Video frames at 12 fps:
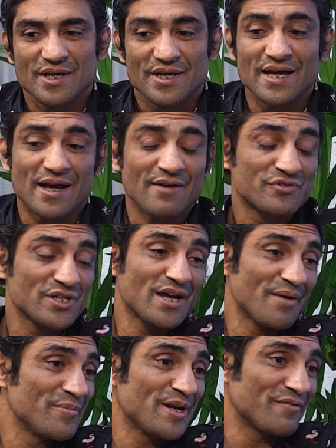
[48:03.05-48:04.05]
I've
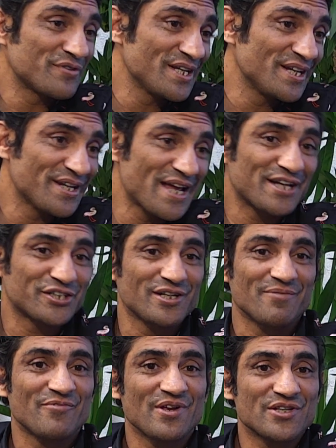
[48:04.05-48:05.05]
seen it in action.
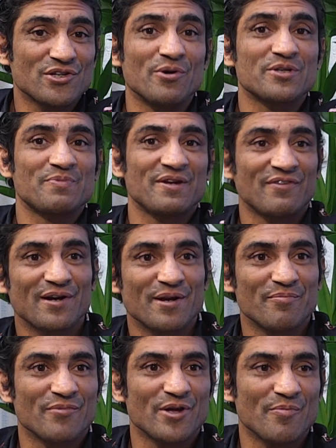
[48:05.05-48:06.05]
It's always been very
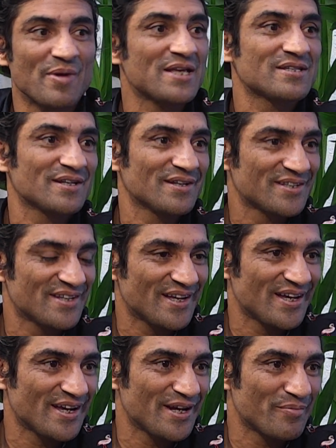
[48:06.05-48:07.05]
amazing
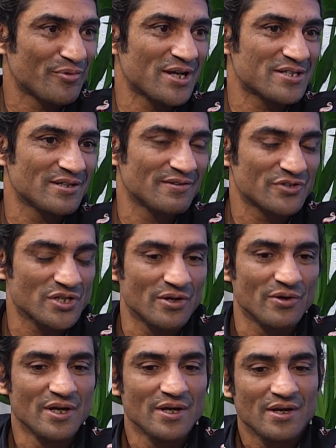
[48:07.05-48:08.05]
and impressive. So
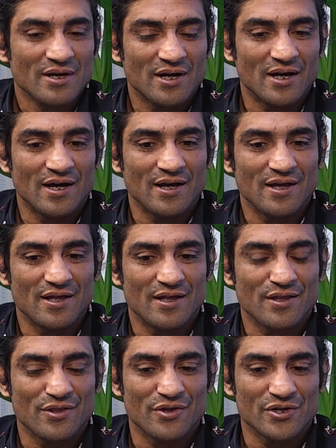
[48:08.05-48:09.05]

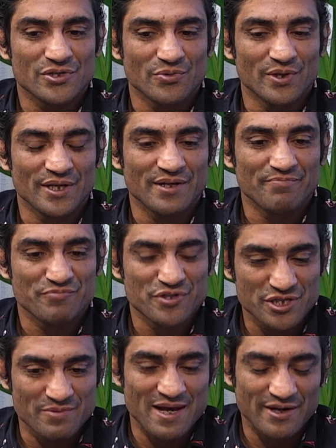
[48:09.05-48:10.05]
there's a really
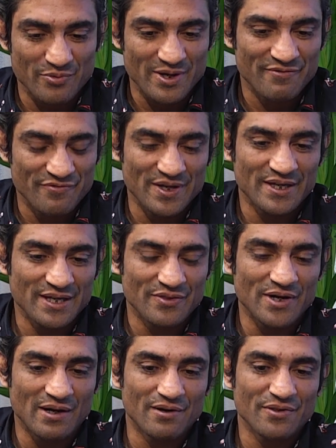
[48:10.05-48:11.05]
systematic way of thinking
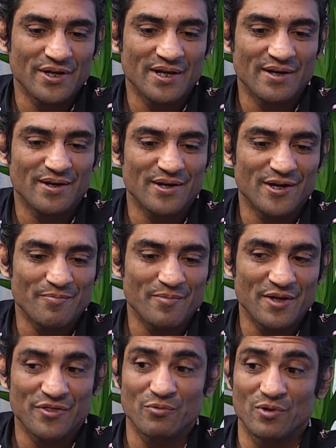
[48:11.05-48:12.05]
there that I
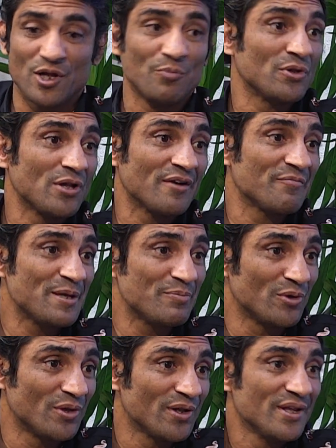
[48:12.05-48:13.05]
think will help a lot of
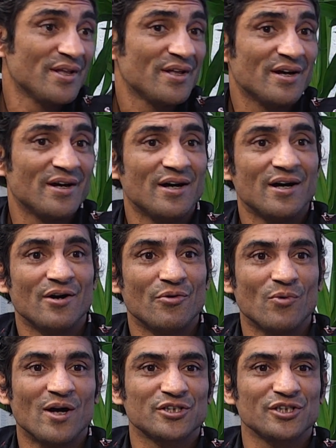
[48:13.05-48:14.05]
people
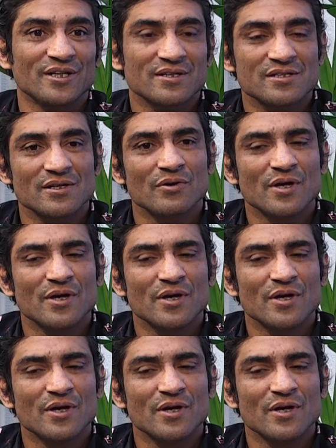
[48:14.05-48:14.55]
watching. So